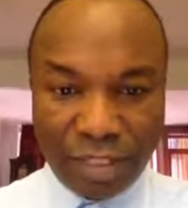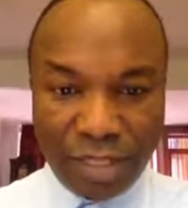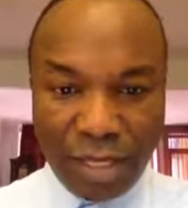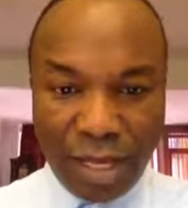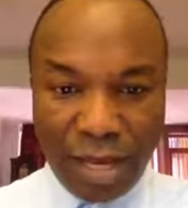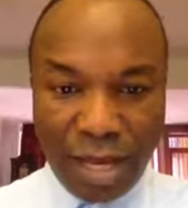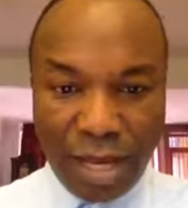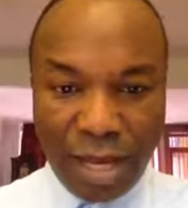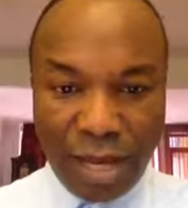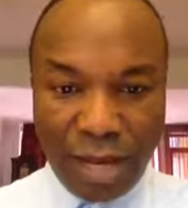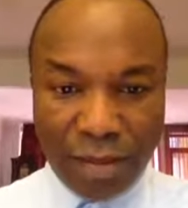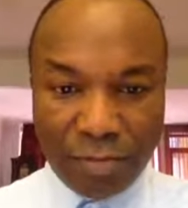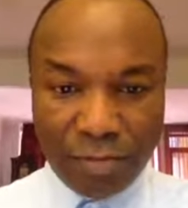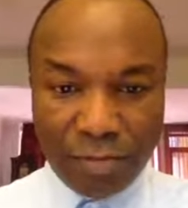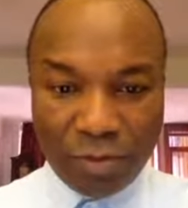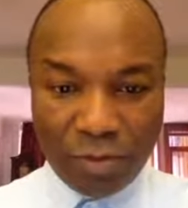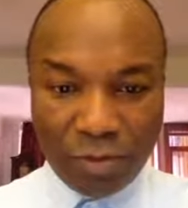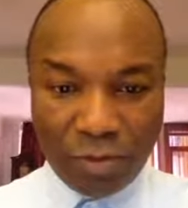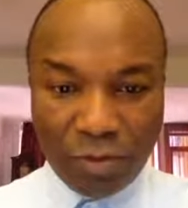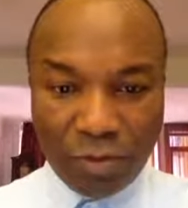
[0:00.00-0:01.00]
Uh,
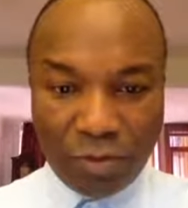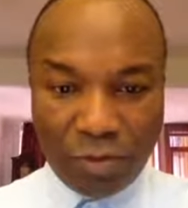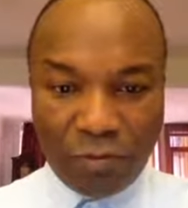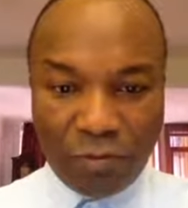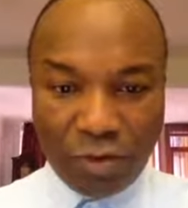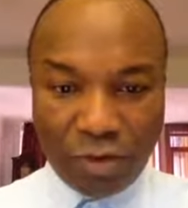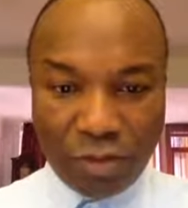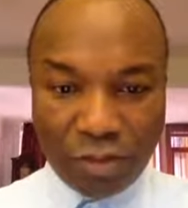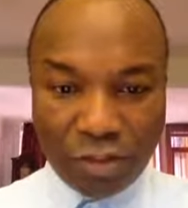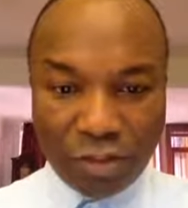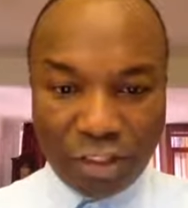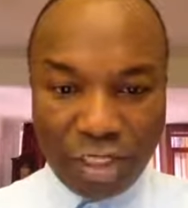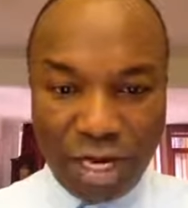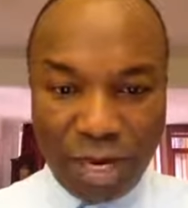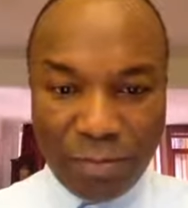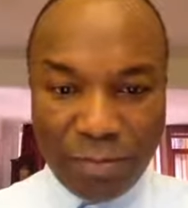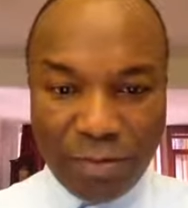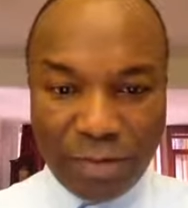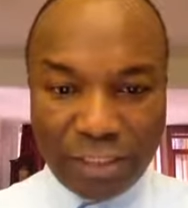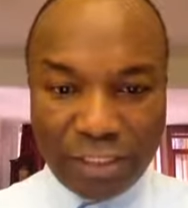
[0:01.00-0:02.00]
look for your
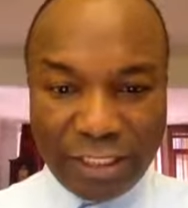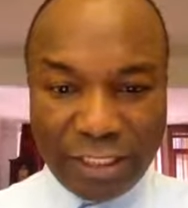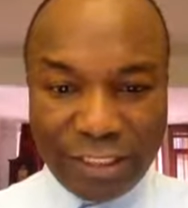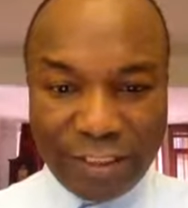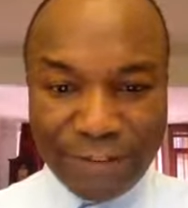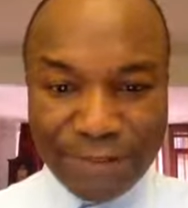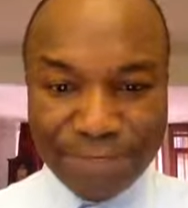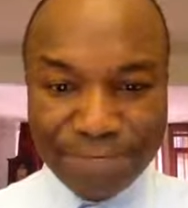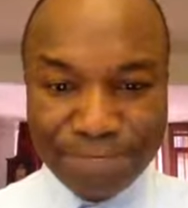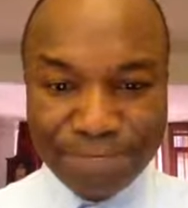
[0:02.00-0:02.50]
share button.